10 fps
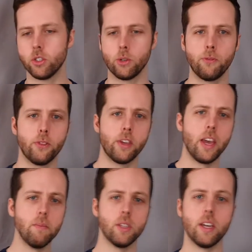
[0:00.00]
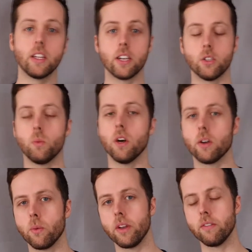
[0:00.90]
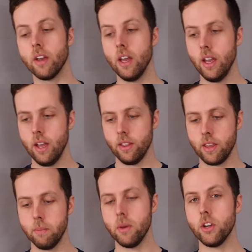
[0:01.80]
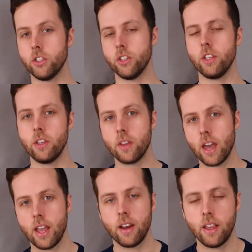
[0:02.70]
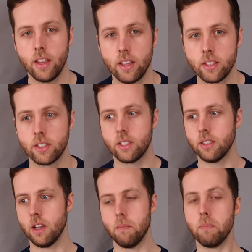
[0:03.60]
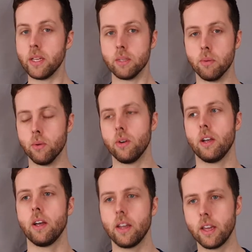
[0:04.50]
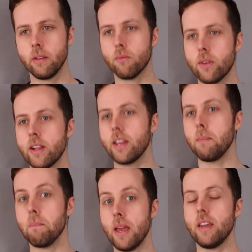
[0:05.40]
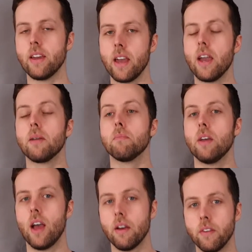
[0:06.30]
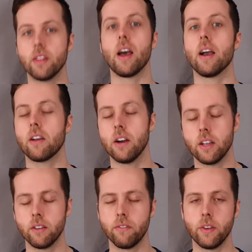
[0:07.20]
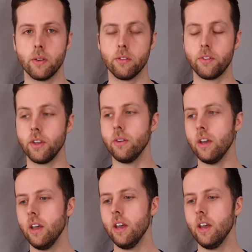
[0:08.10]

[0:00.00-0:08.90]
So for the games that it does work with, the immersion that you gain is unbeatable. It can really make a game having that kind of field of view.